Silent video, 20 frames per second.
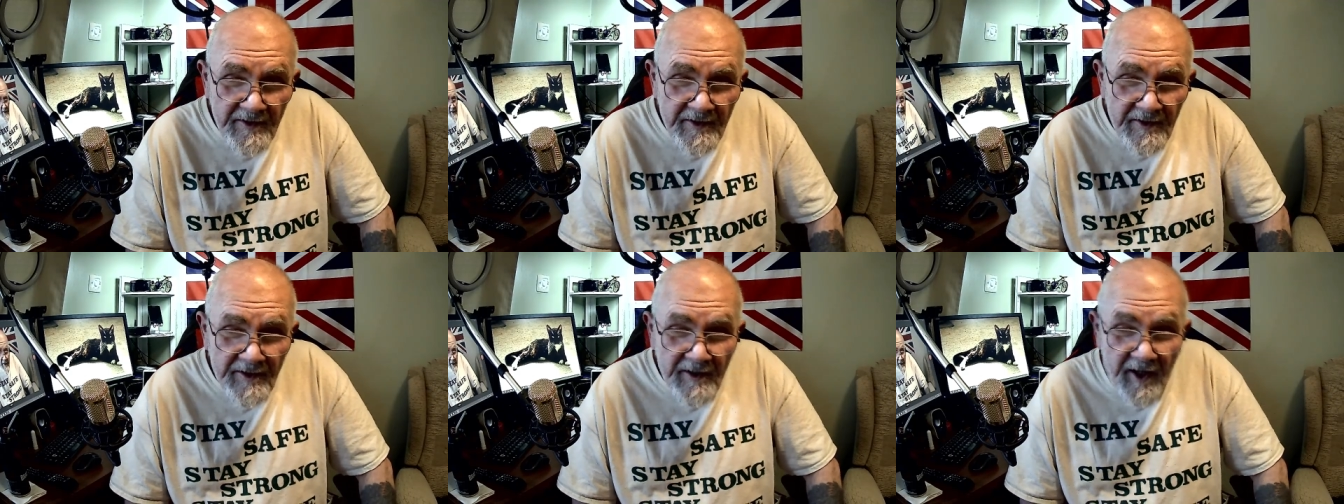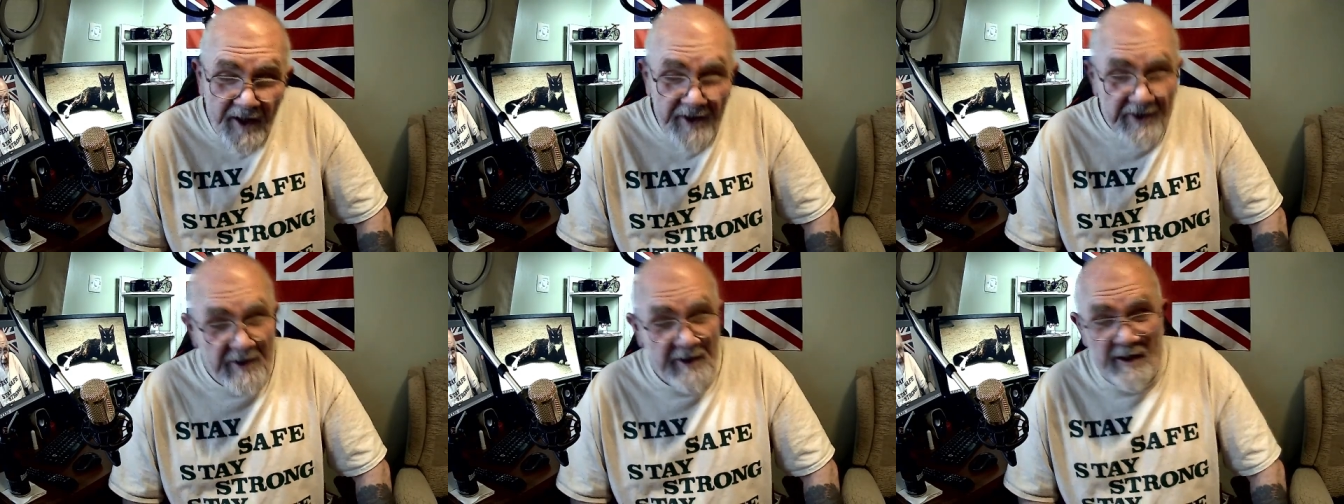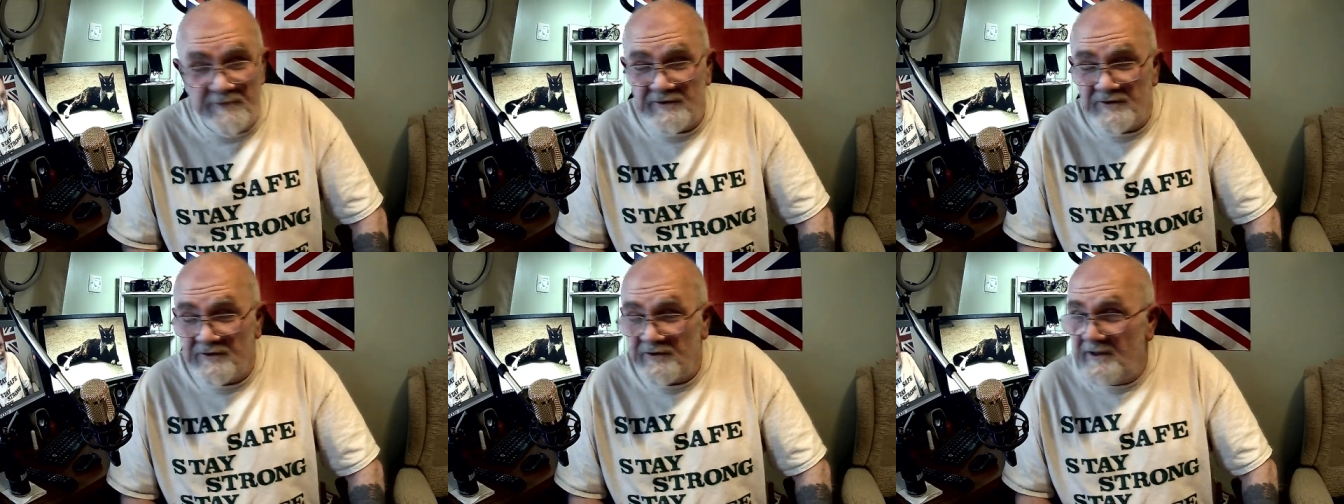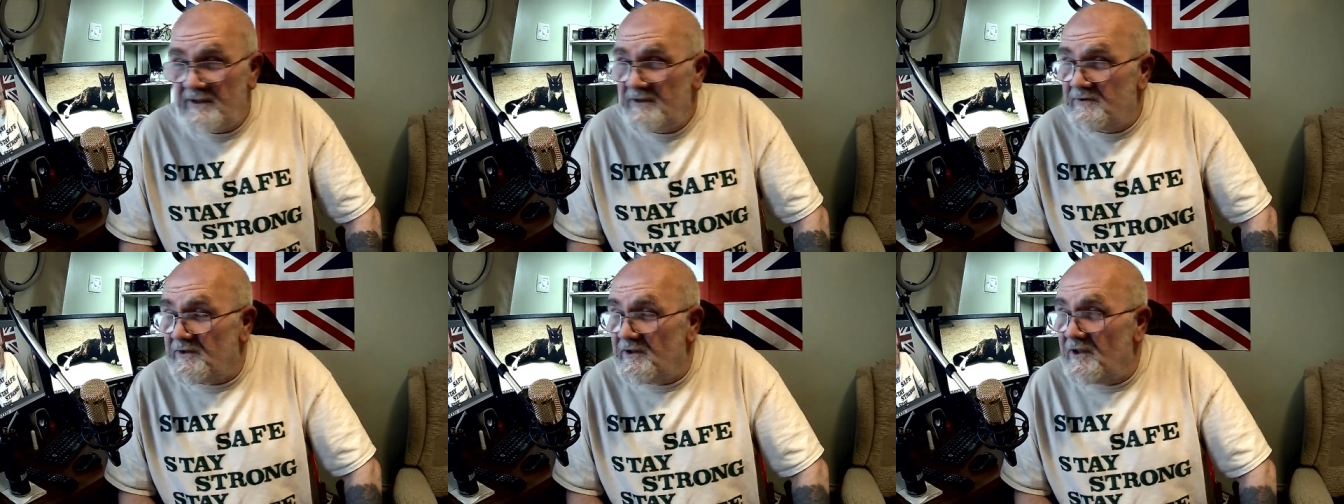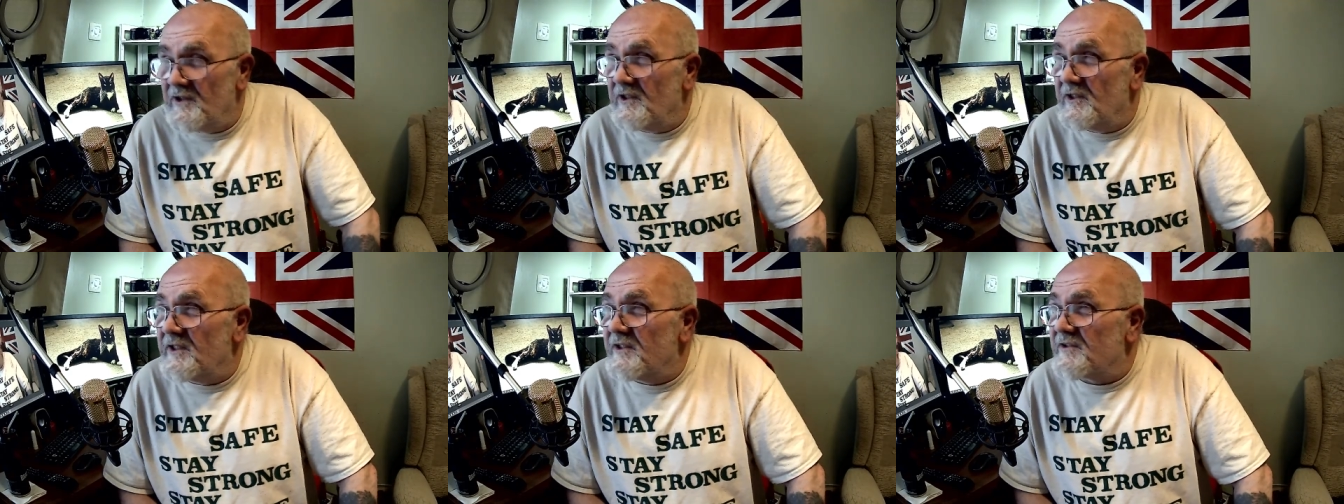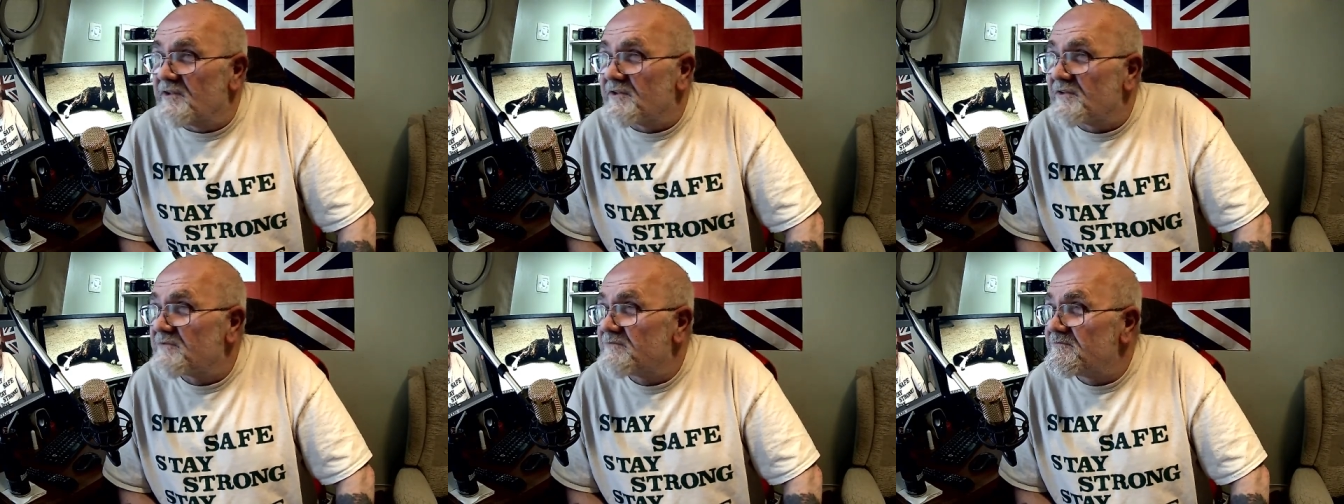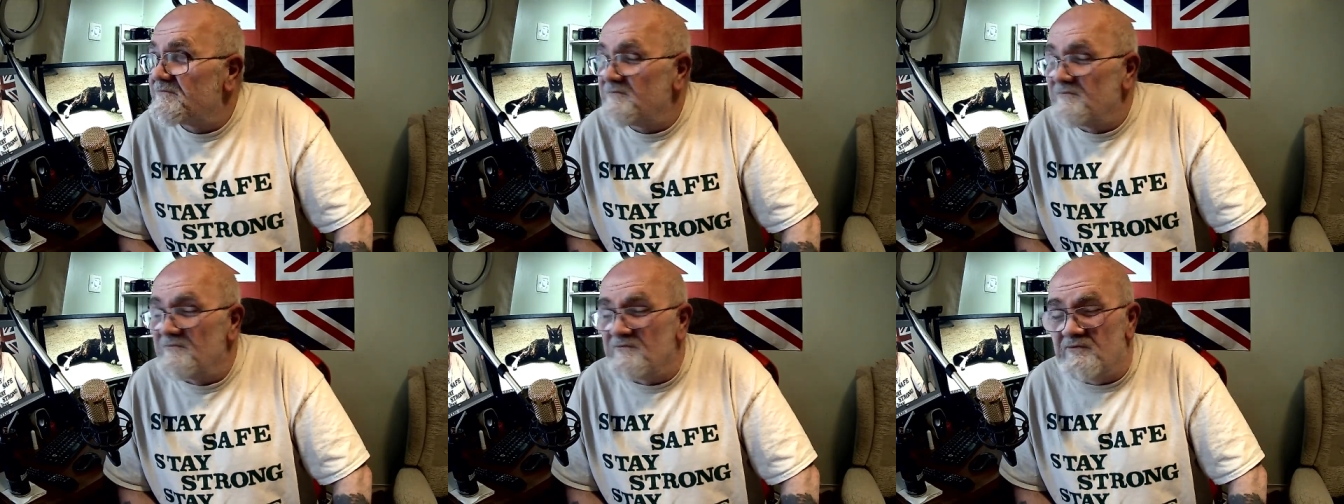A country that is
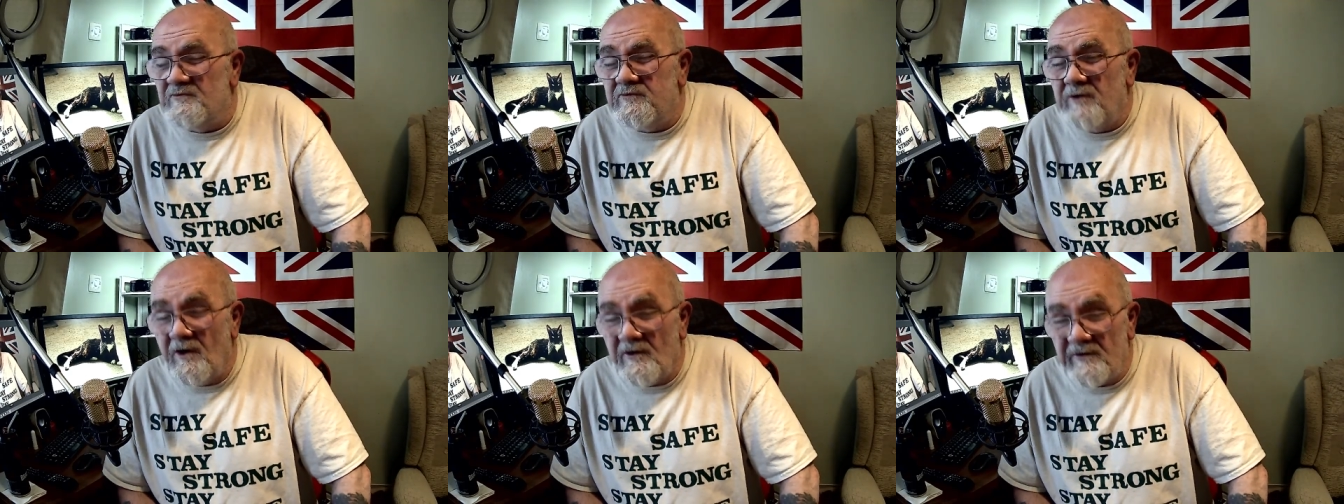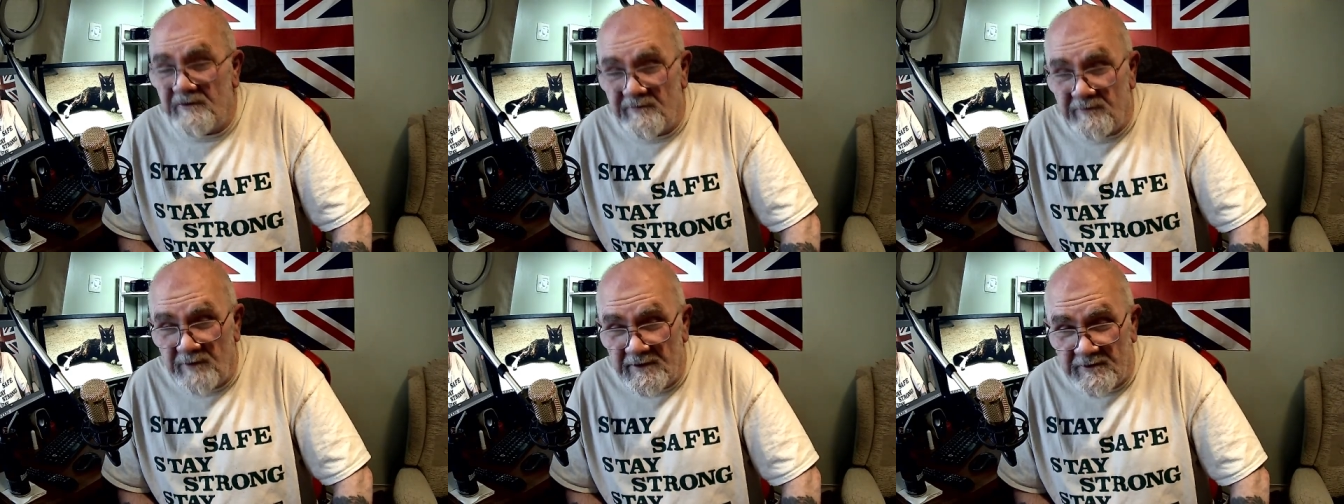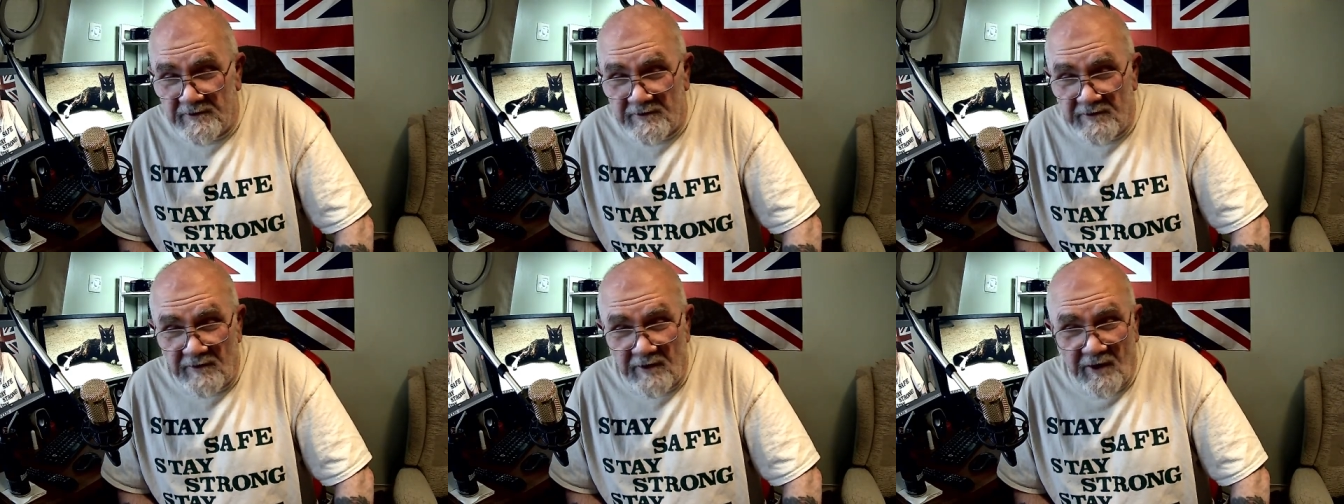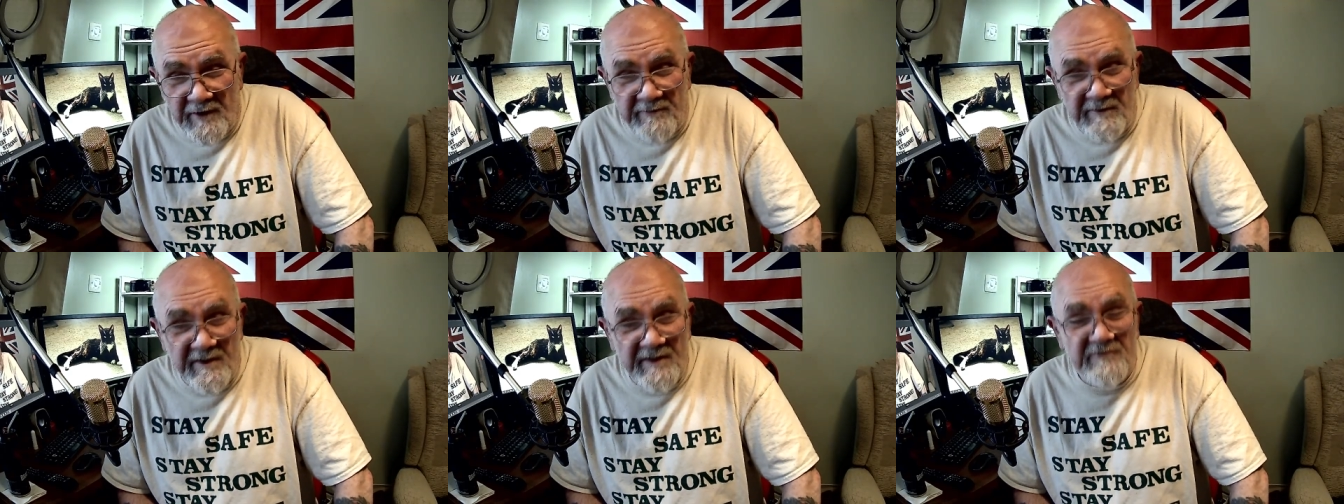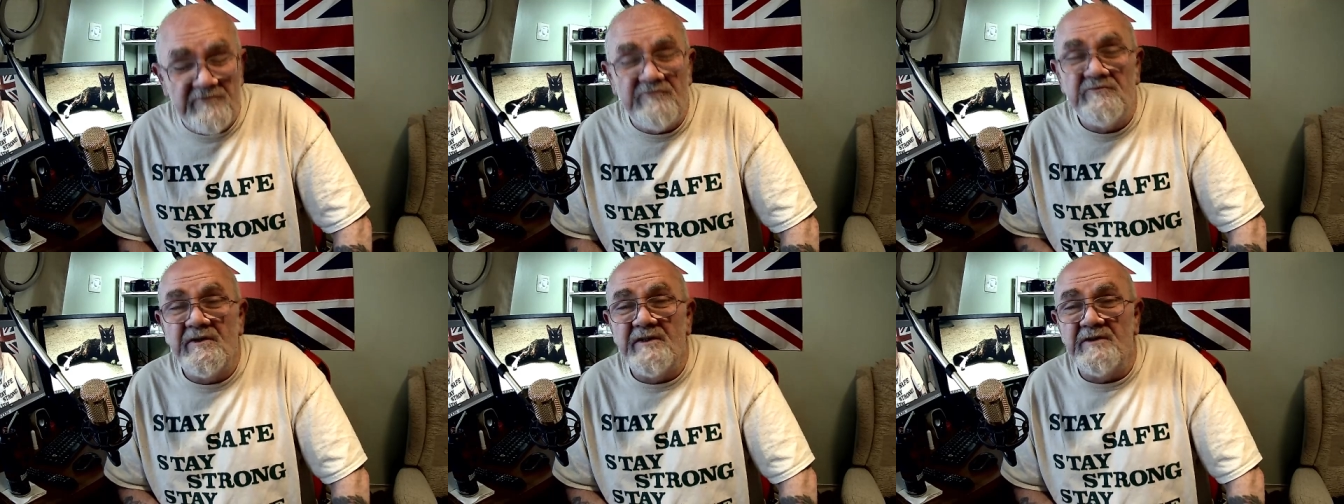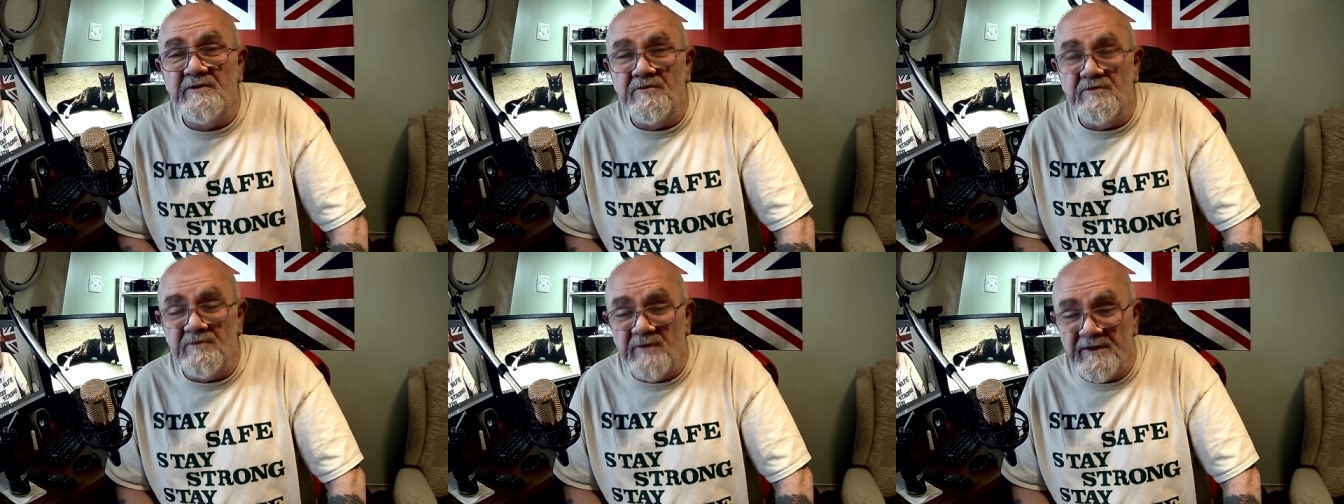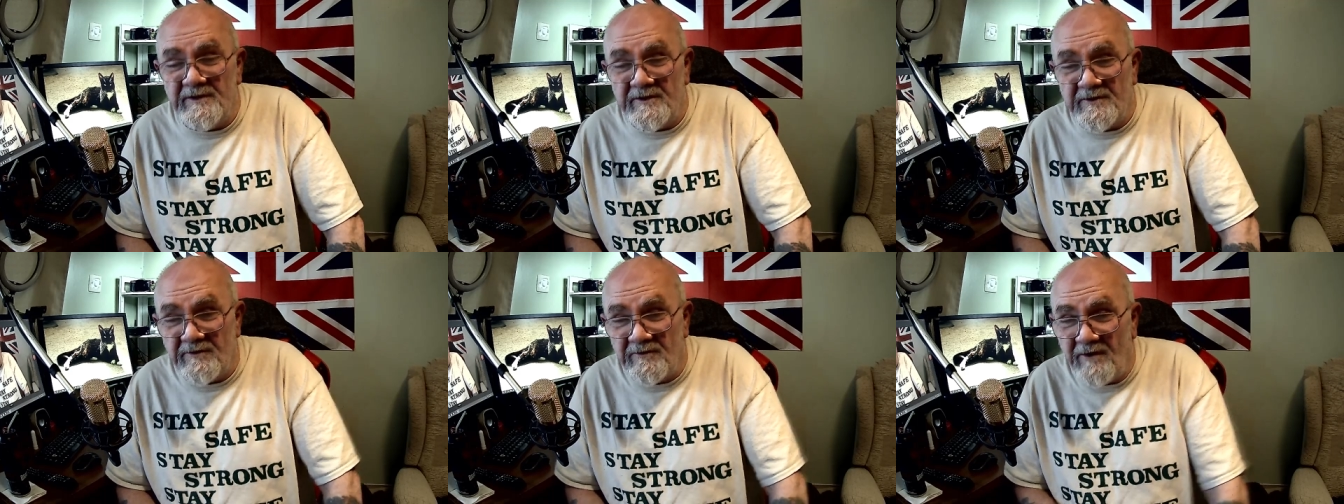rife with crime, it's riddled
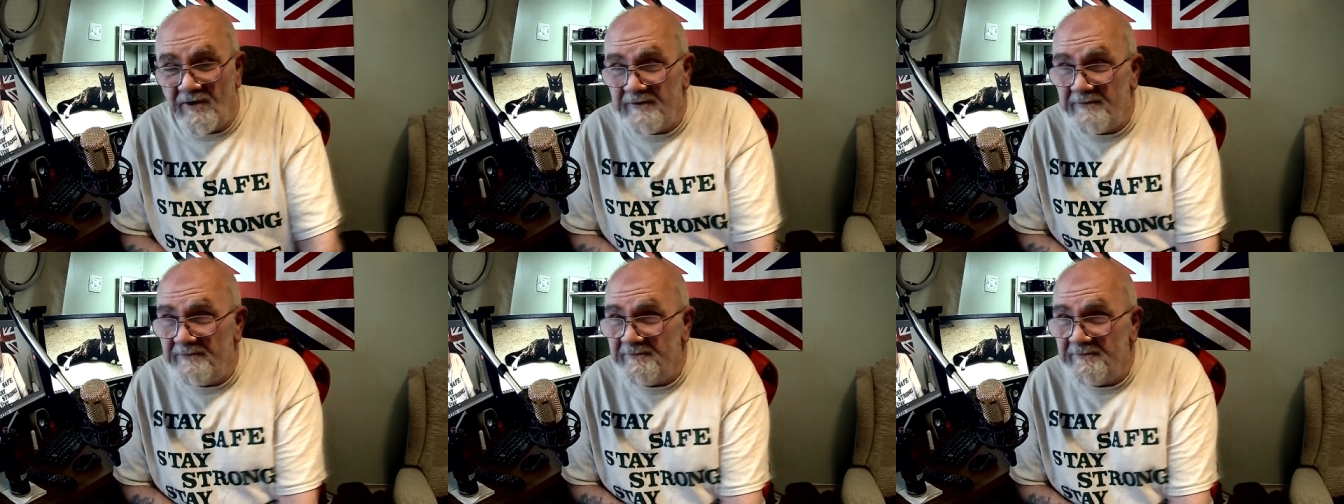with crime.